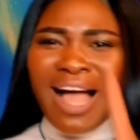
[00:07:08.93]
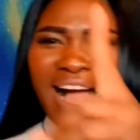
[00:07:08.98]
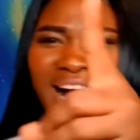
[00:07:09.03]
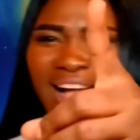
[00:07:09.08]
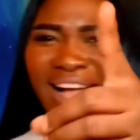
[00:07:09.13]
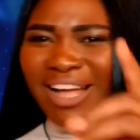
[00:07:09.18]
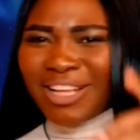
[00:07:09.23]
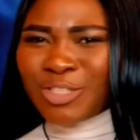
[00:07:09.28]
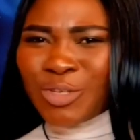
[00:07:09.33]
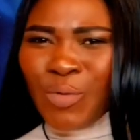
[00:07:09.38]
I
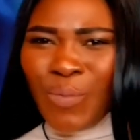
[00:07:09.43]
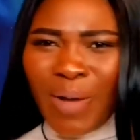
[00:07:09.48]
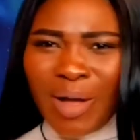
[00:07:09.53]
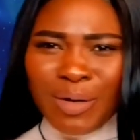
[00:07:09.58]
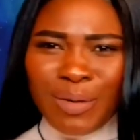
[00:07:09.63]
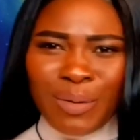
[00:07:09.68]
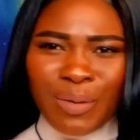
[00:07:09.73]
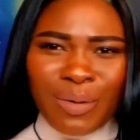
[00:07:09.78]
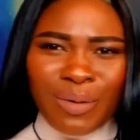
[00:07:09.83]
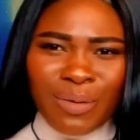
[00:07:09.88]
got you, my
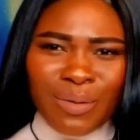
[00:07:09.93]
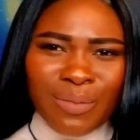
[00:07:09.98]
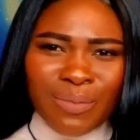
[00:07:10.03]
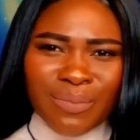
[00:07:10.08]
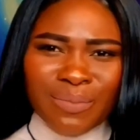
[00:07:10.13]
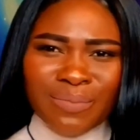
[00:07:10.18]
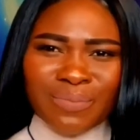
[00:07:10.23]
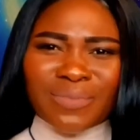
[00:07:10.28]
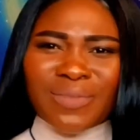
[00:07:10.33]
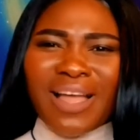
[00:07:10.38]
daughter.
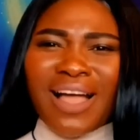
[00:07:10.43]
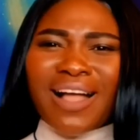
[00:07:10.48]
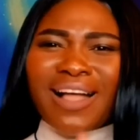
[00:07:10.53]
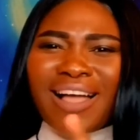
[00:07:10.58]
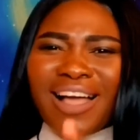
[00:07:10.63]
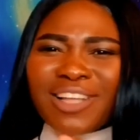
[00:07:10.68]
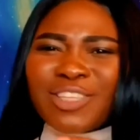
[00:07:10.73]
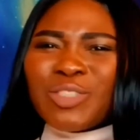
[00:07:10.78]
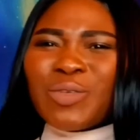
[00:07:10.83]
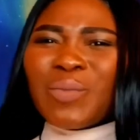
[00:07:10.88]
I
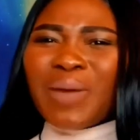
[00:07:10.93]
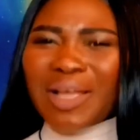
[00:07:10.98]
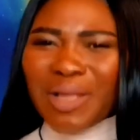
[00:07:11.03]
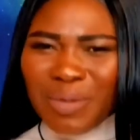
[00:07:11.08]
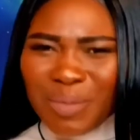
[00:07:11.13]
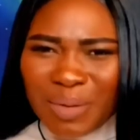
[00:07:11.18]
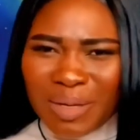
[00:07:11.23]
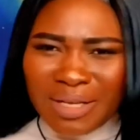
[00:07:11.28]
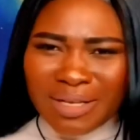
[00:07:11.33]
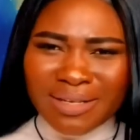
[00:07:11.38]
got you, my
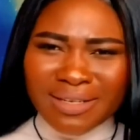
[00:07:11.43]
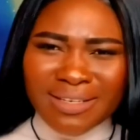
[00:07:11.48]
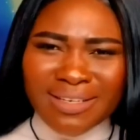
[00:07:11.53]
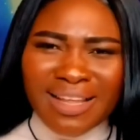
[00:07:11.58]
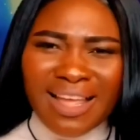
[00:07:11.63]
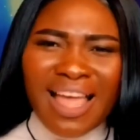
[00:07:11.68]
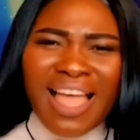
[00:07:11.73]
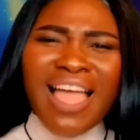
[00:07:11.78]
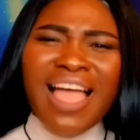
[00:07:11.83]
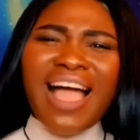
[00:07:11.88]
queen.
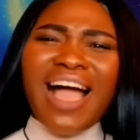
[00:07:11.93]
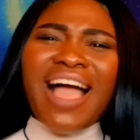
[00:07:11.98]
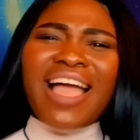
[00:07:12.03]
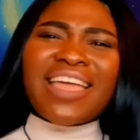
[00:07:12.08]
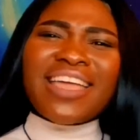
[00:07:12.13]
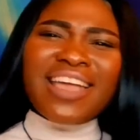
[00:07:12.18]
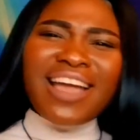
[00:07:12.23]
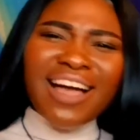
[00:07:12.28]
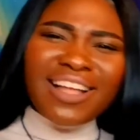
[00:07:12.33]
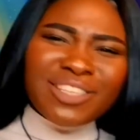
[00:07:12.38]
I
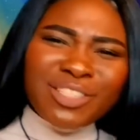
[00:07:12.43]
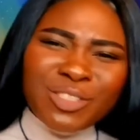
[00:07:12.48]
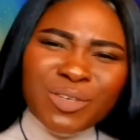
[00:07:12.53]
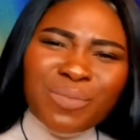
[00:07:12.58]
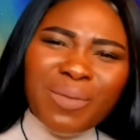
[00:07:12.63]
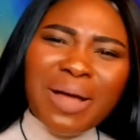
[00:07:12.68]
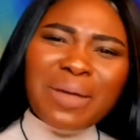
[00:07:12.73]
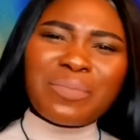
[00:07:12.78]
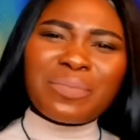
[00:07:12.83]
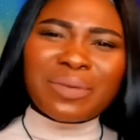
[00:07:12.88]
got you,
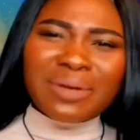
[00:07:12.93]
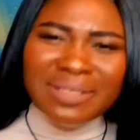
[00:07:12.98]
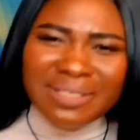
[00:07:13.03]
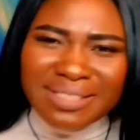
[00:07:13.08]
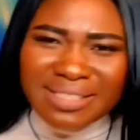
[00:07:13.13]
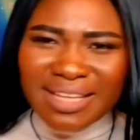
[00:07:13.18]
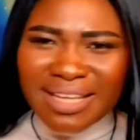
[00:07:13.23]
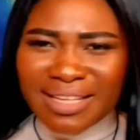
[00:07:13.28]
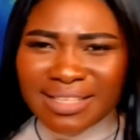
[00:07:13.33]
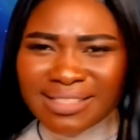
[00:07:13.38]
my
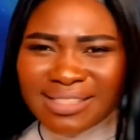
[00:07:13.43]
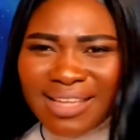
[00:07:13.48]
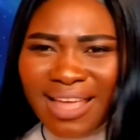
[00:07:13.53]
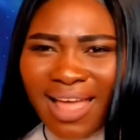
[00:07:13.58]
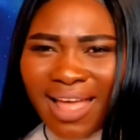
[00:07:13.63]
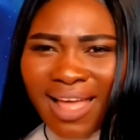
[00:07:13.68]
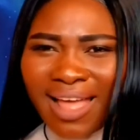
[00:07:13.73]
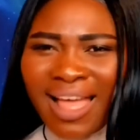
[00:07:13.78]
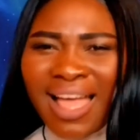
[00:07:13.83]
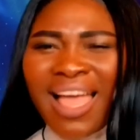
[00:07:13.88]
princess,
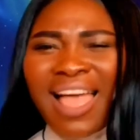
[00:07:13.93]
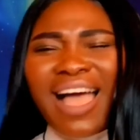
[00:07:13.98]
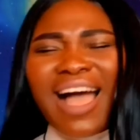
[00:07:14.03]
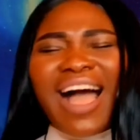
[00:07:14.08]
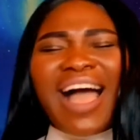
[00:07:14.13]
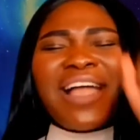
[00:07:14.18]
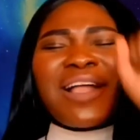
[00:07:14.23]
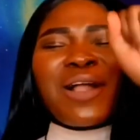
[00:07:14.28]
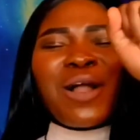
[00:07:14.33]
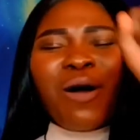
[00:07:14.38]
eh?
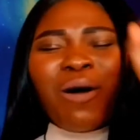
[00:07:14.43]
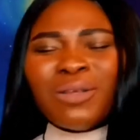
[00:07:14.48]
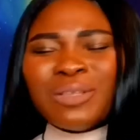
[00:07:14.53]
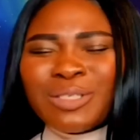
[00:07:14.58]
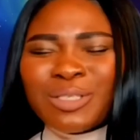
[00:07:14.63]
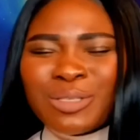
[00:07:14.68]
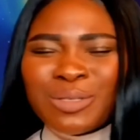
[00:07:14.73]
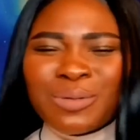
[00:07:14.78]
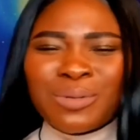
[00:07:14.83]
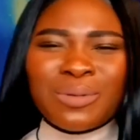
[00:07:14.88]
I
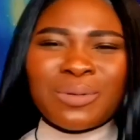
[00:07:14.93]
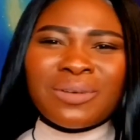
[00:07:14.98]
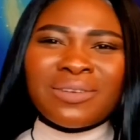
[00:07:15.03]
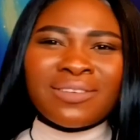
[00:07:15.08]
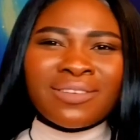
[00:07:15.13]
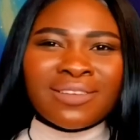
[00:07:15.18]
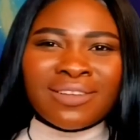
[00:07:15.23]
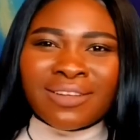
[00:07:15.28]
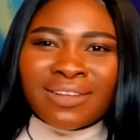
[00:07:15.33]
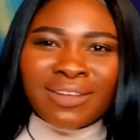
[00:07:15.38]
got you.
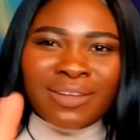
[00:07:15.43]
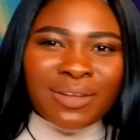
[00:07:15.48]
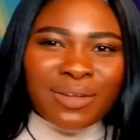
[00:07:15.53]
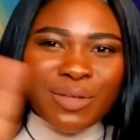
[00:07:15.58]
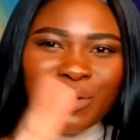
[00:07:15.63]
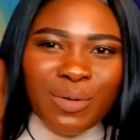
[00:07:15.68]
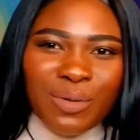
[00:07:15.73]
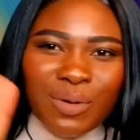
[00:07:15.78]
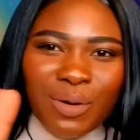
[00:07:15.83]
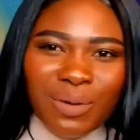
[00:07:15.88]

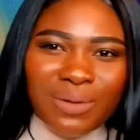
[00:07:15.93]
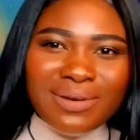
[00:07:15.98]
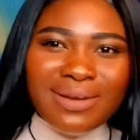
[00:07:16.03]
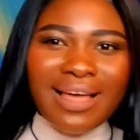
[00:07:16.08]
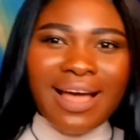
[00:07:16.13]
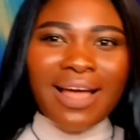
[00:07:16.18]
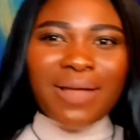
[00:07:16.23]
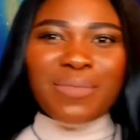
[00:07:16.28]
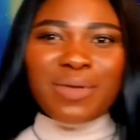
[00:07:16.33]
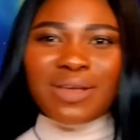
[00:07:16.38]
You know
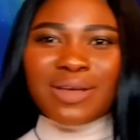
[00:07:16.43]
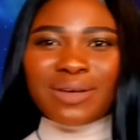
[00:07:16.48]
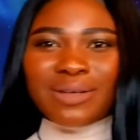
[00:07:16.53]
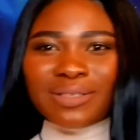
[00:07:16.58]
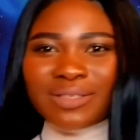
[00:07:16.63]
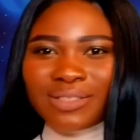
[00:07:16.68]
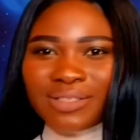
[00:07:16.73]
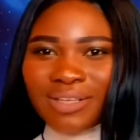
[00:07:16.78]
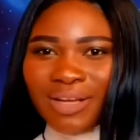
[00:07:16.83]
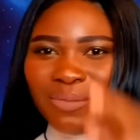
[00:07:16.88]
that
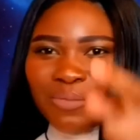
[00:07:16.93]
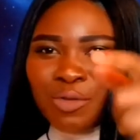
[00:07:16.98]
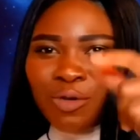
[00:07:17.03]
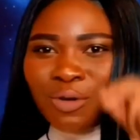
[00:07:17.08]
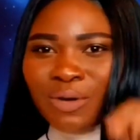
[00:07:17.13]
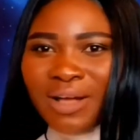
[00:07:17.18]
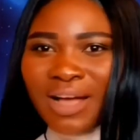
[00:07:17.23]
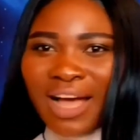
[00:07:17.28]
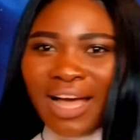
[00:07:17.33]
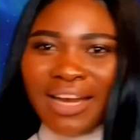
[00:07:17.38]
because I'm
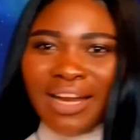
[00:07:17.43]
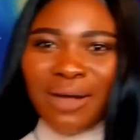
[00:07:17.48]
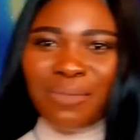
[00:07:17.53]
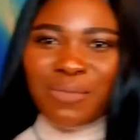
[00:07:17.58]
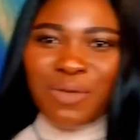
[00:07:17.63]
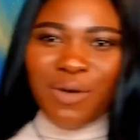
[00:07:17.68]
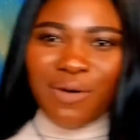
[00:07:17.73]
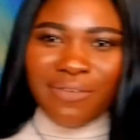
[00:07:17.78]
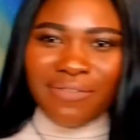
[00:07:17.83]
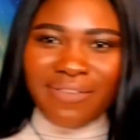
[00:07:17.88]
your God,
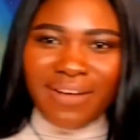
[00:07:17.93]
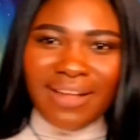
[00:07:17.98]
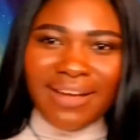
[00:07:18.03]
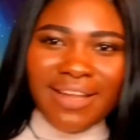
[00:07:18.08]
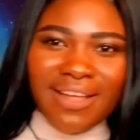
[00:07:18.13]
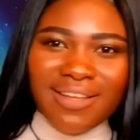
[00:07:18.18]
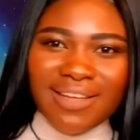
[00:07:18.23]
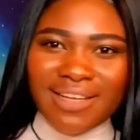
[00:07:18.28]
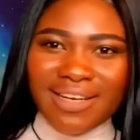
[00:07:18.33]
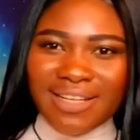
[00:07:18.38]
I'm your
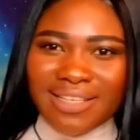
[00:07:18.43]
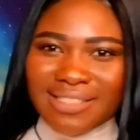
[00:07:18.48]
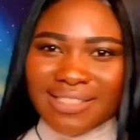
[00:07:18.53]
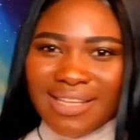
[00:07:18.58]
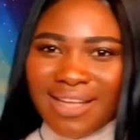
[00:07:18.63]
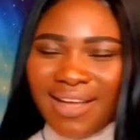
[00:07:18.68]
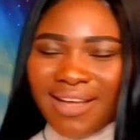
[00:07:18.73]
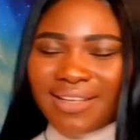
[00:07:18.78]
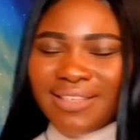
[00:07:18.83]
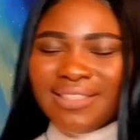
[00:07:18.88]
father, you
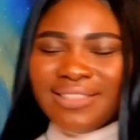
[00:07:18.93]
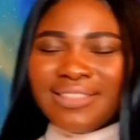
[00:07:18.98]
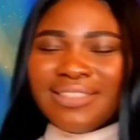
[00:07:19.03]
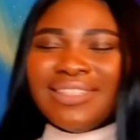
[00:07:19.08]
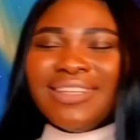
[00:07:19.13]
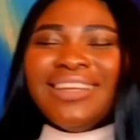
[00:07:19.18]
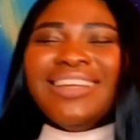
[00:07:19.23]
understand?